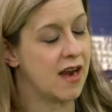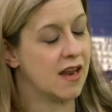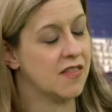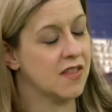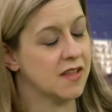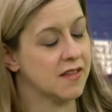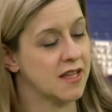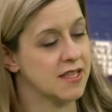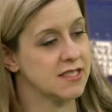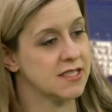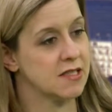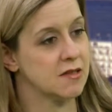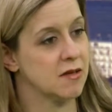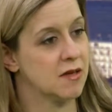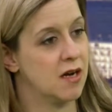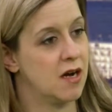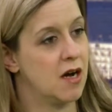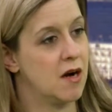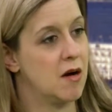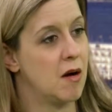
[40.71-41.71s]
I think that's
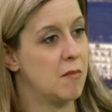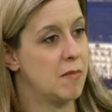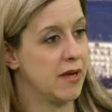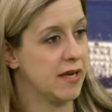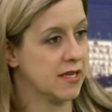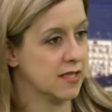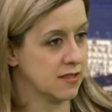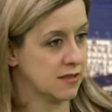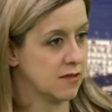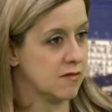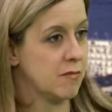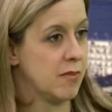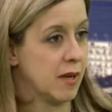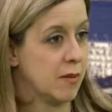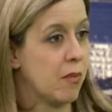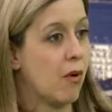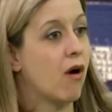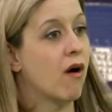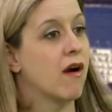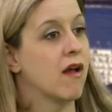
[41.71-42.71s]
a big
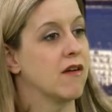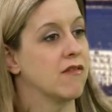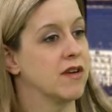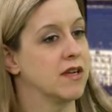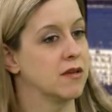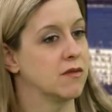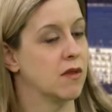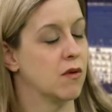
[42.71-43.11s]
part of it.